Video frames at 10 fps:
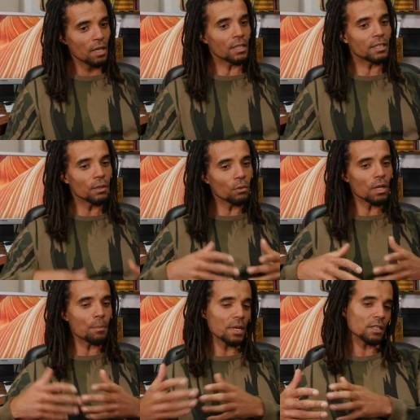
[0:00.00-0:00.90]
They didn't
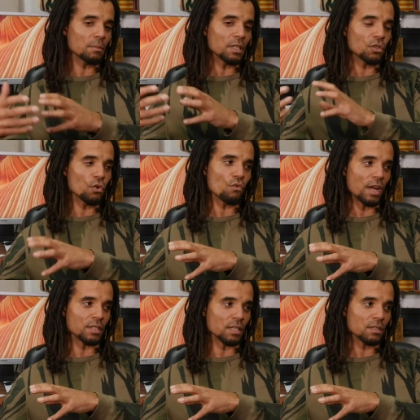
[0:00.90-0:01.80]
want to appear to be too
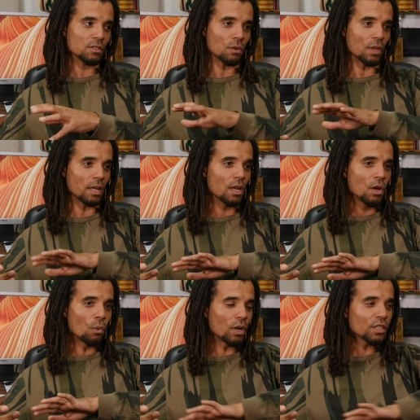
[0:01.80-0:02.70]
racist. So they
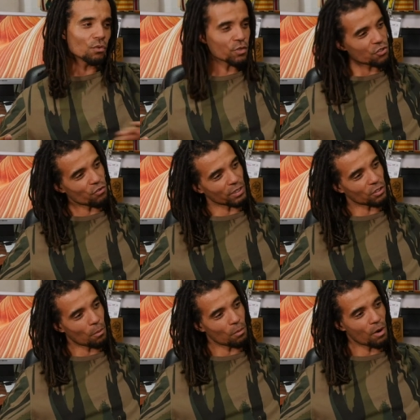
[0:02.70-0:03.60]
wanted to restrict
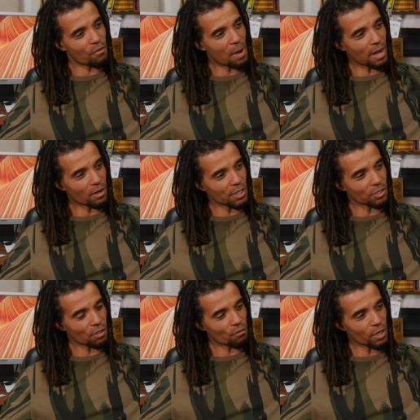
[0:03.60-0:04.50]
Commonwealth
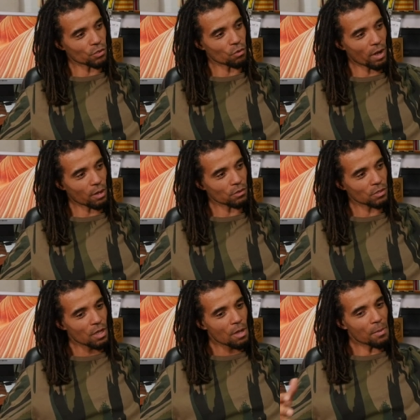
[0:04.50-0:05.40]
migration on racial
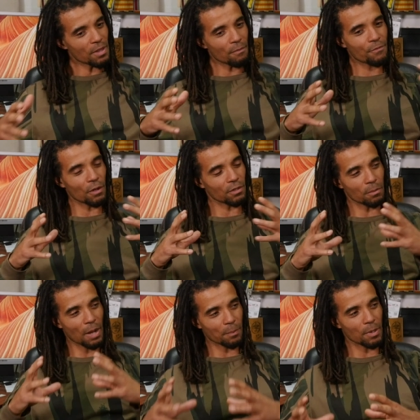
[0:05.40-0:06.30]
grounds, but then felt that
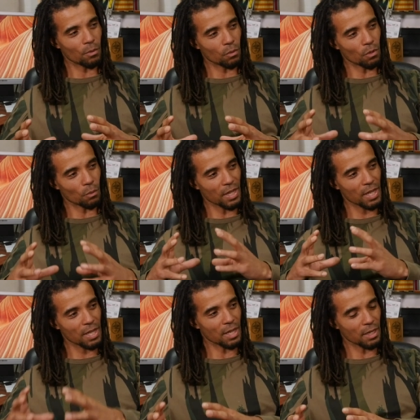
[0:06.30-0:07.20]
the black people that were
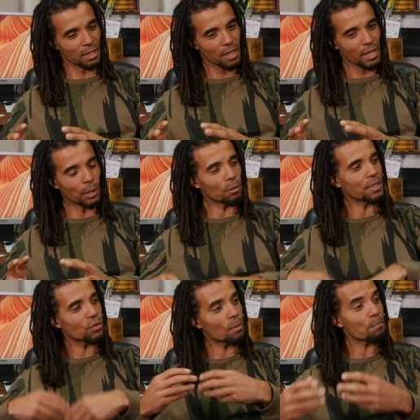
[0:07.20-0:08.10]
here, it would
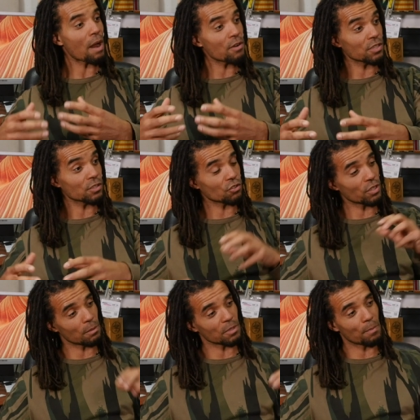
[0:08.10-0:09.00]
be too embarrassing to
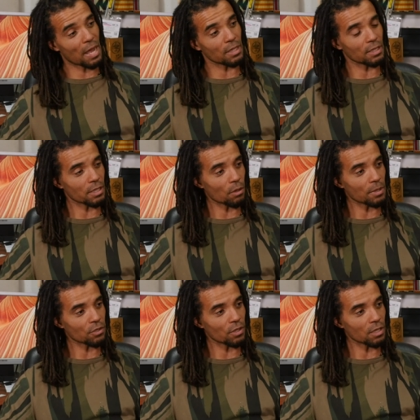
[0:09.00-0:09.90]
treat them as badly as they were
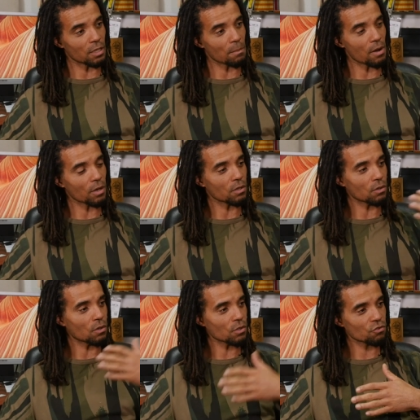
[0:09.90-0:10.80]
being treated in America
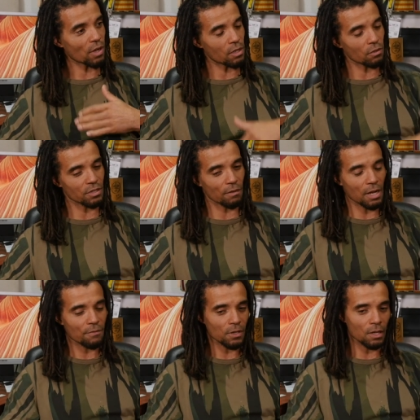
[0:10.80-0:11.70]
or Australia or
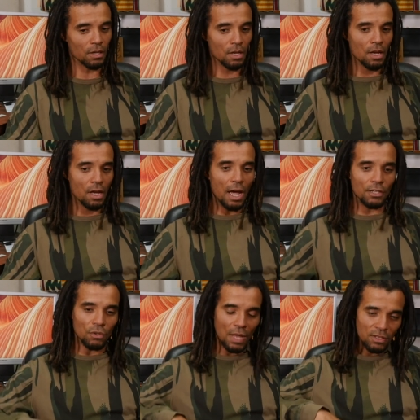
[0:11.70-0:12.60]
Southern Africa.
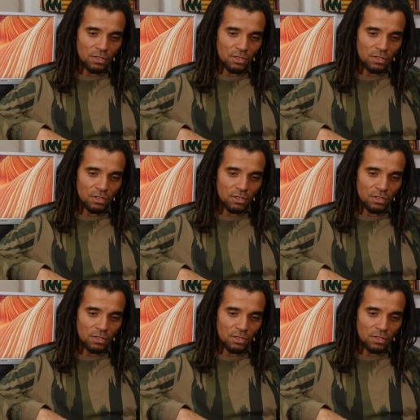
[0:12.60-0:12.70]
And so so that